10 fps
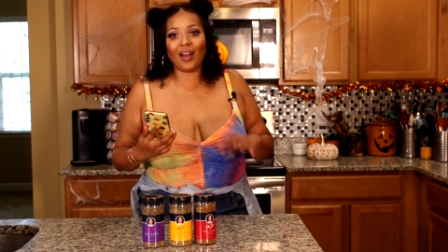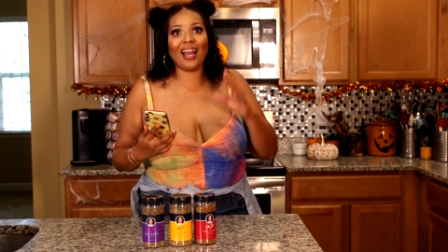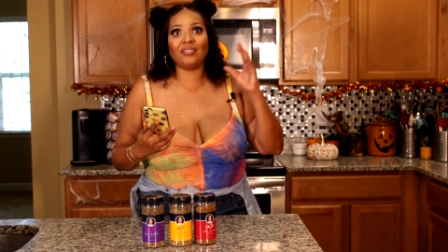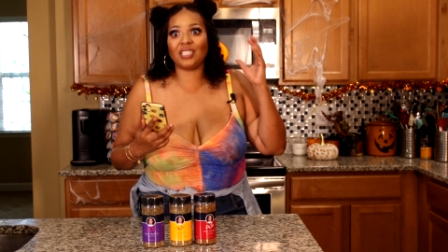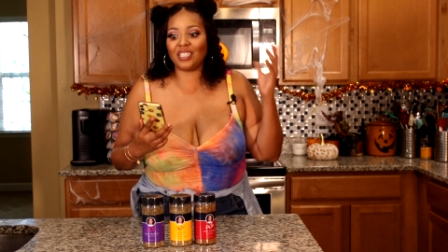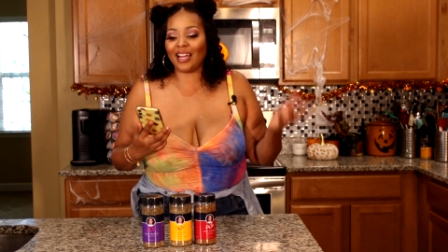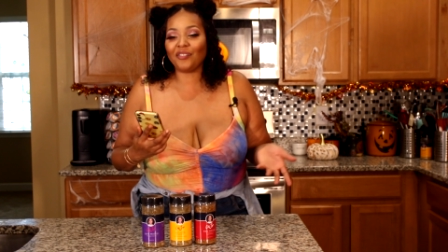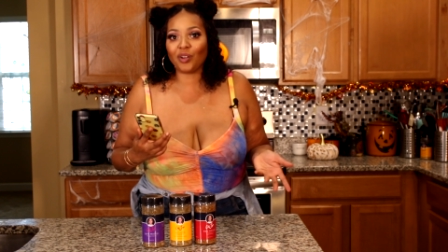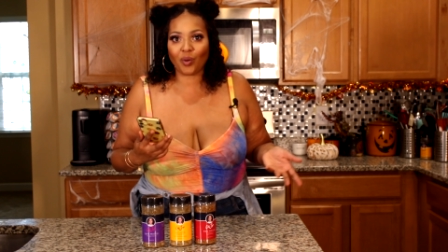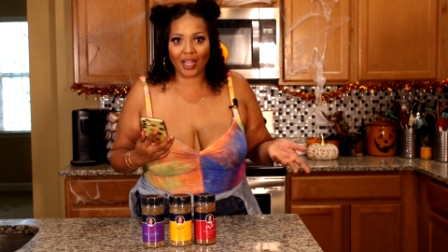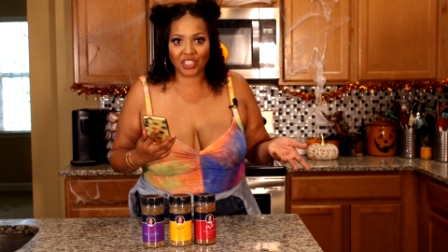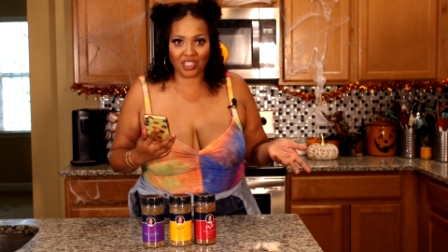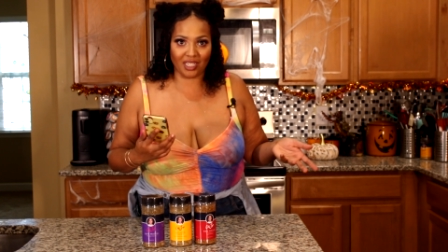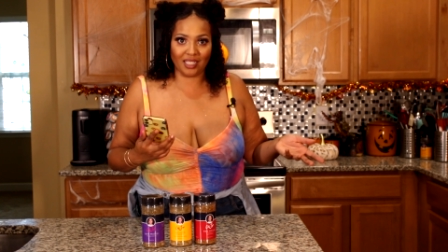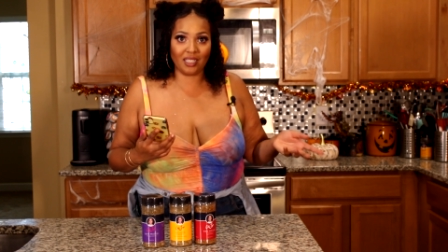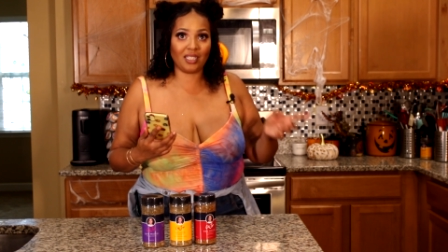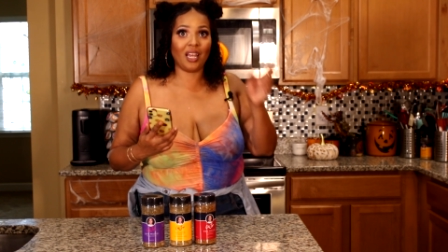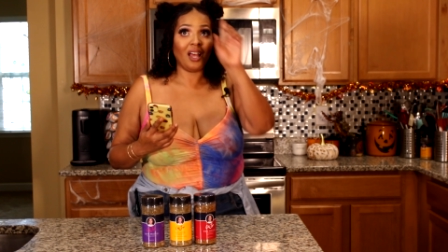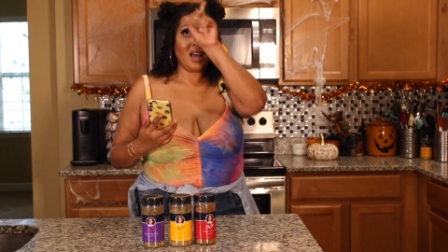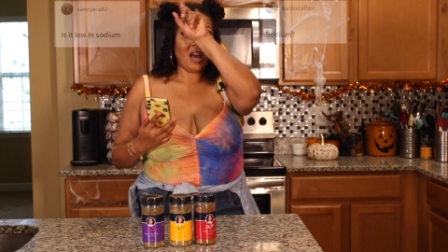so I have several questions
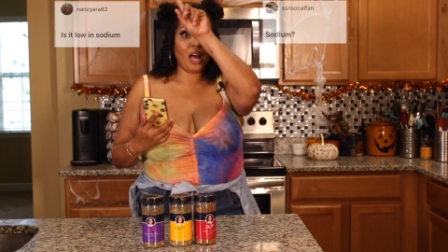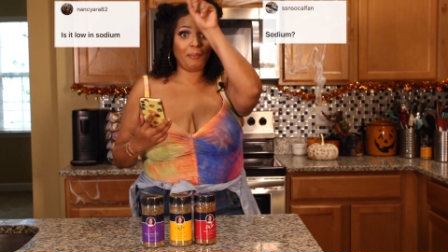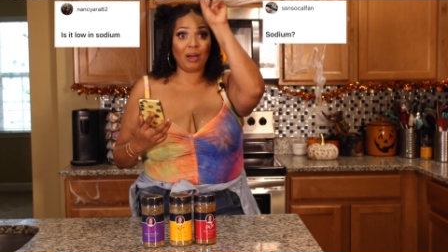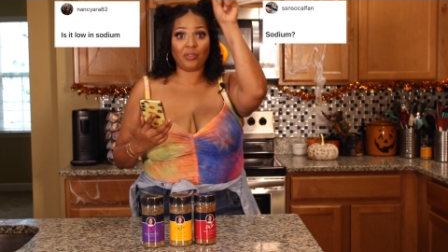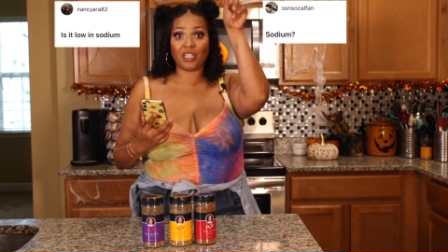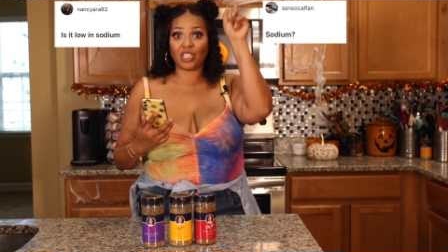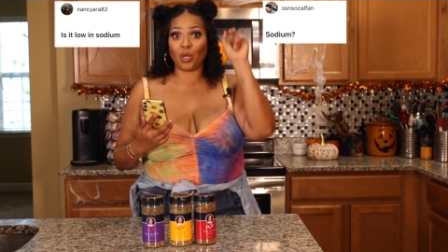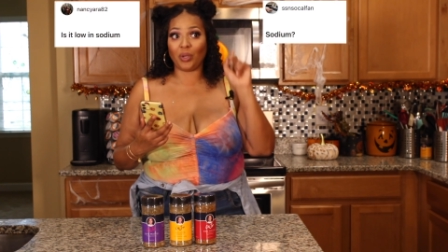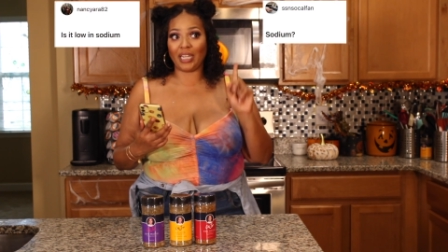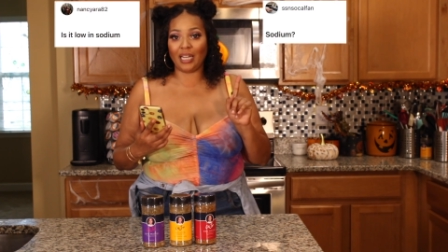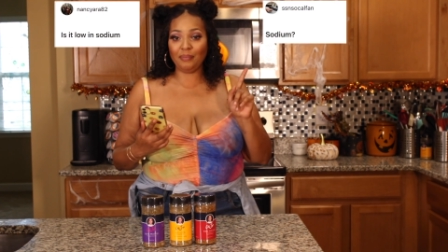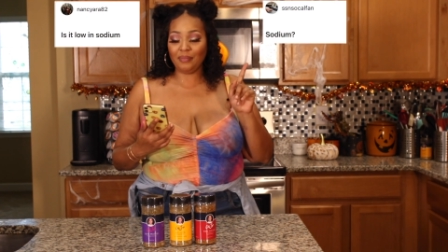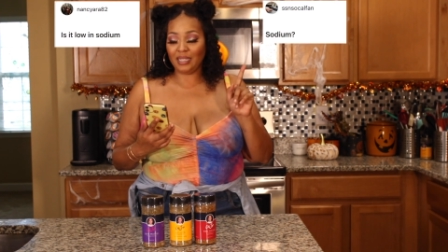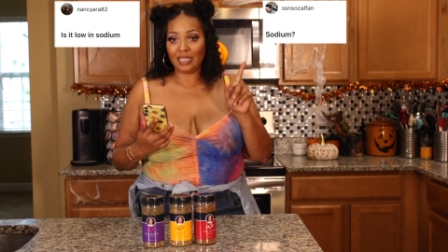about the sodium.